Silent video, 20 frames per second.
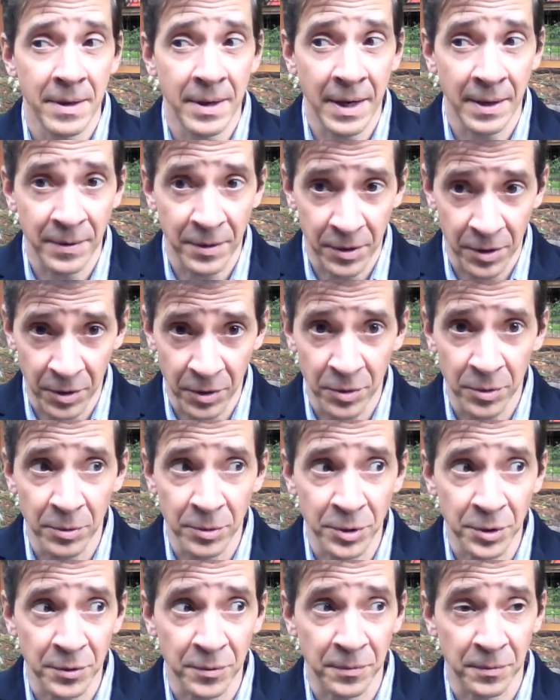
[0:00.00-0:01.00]
and the
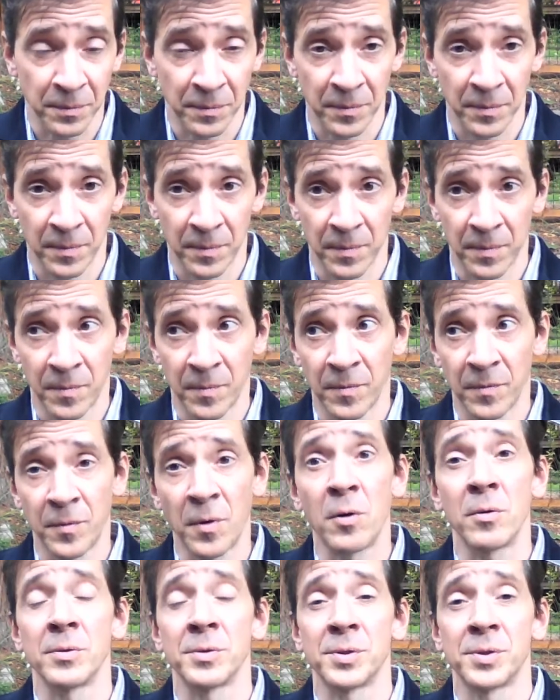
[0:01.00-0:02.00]
conclusion
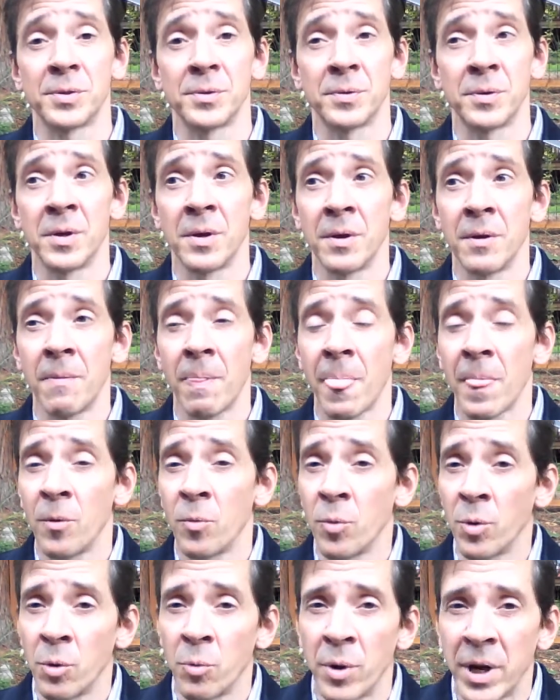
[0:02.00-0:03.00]
false.
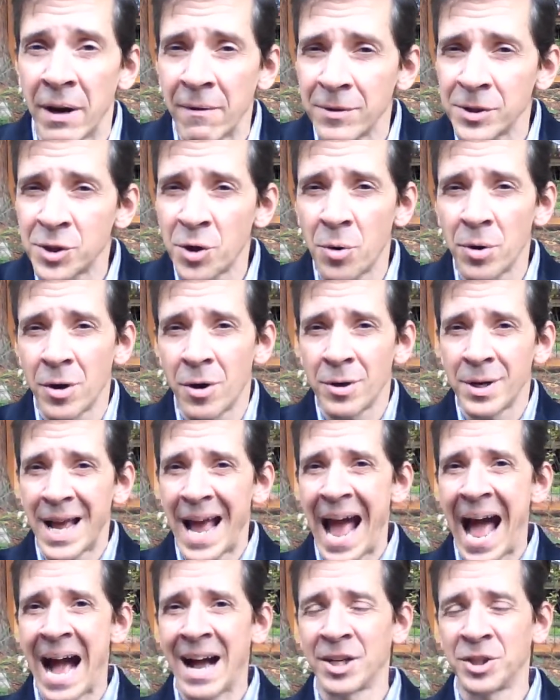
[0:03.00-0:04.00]
Whatever's going on
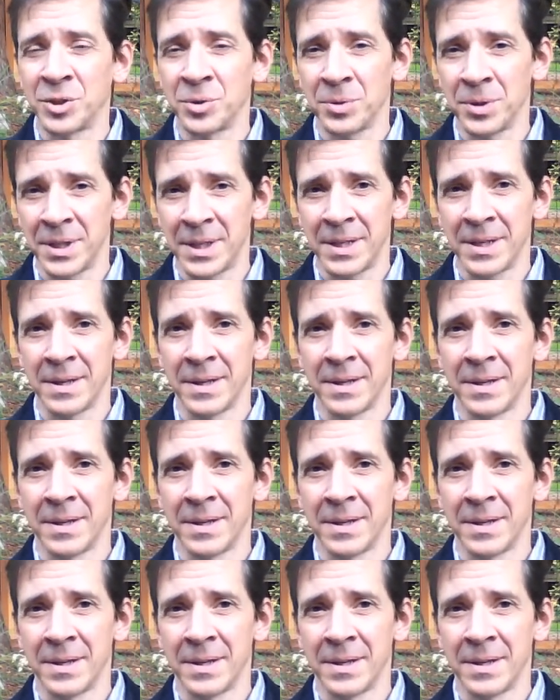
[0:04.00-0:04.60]
actually,